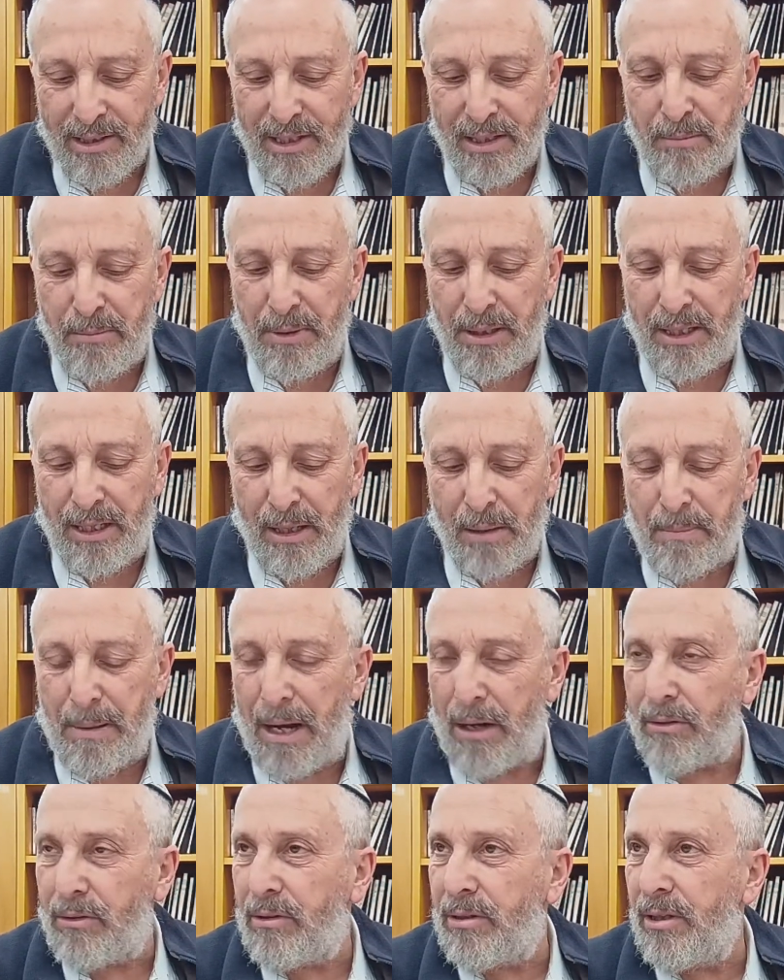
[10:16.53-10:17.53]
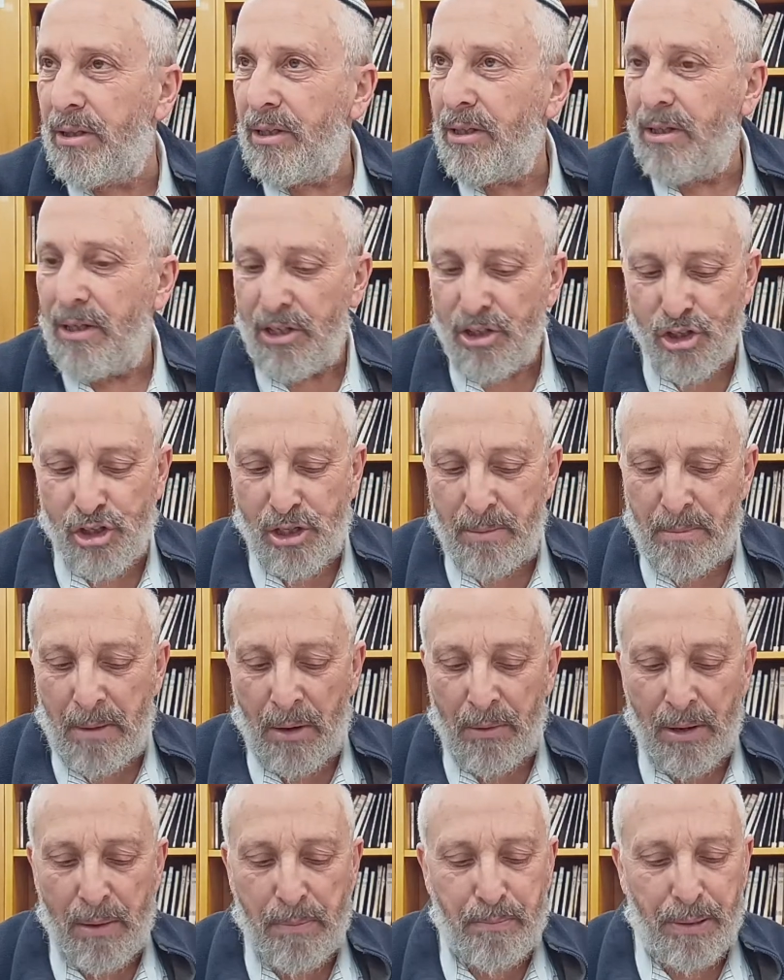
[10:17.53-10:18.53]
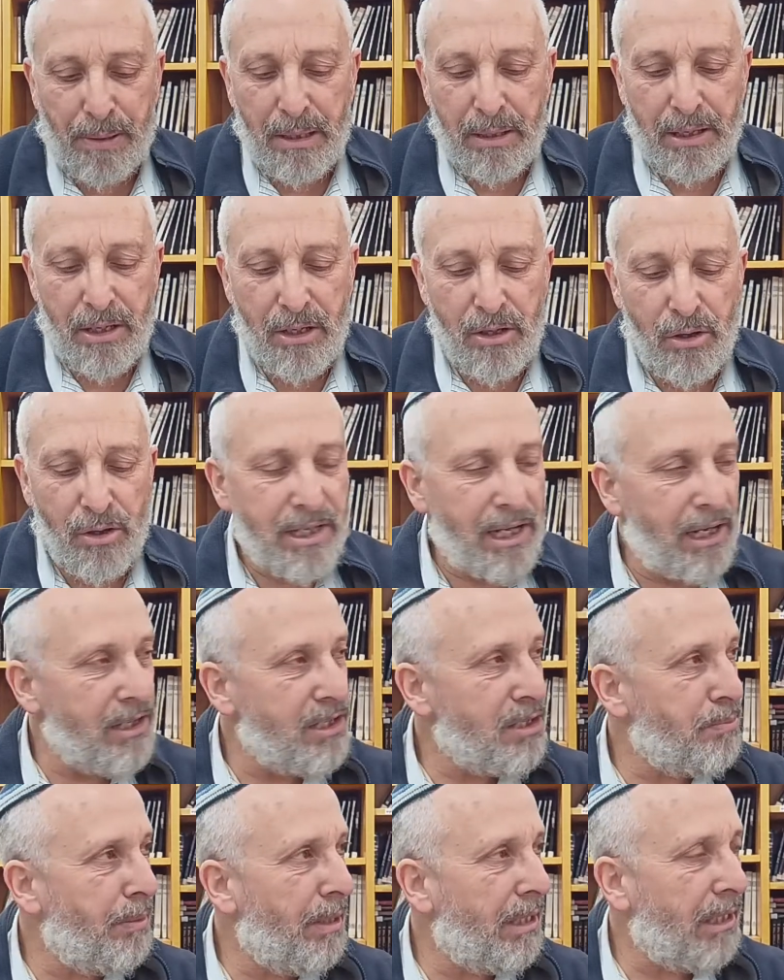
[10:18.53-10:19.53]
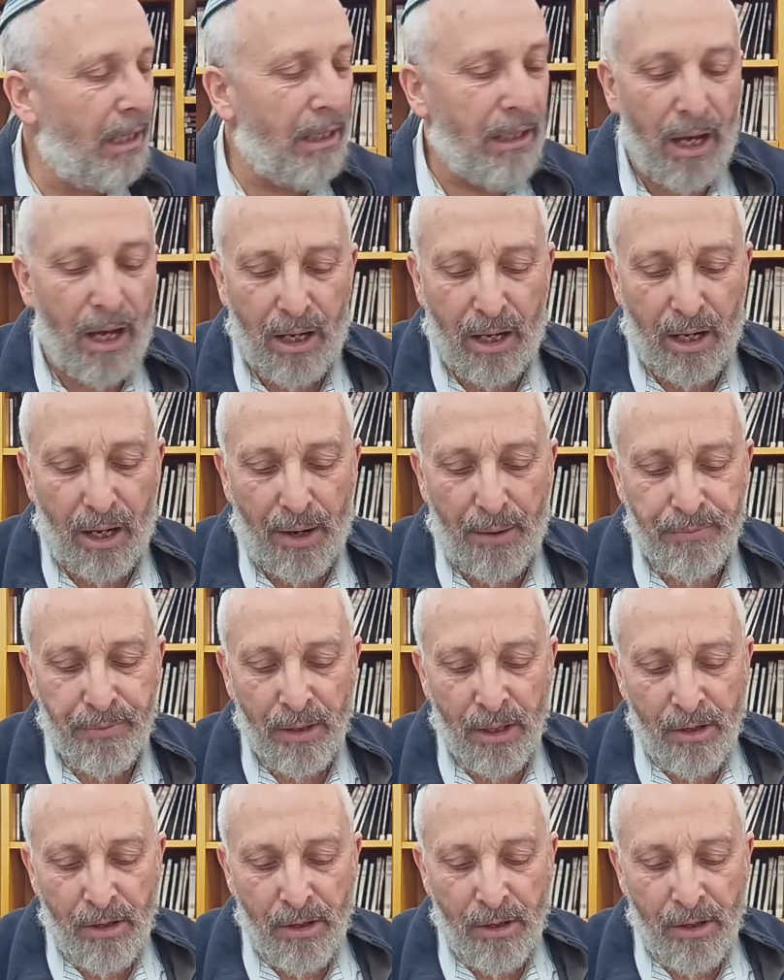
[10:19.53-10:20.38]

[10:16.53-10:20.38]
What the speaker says: meaning about Shemareh Pani, he knows how to speak halacha.